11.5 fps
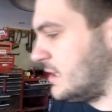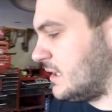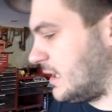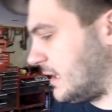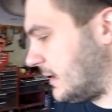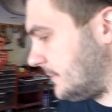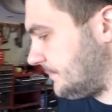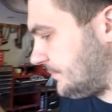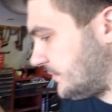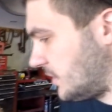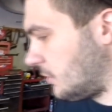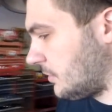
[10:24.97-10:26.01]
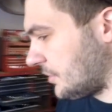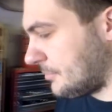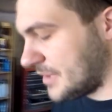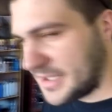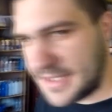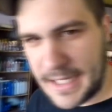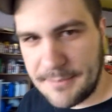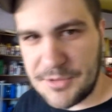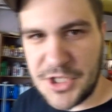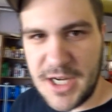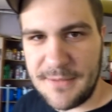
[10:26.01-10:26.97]
you know, with a big
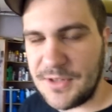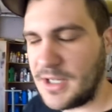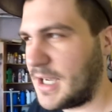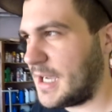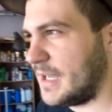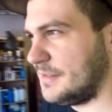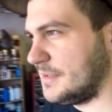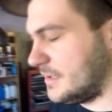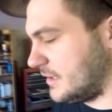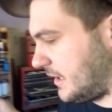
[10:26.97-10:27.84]
camshaft and a Honda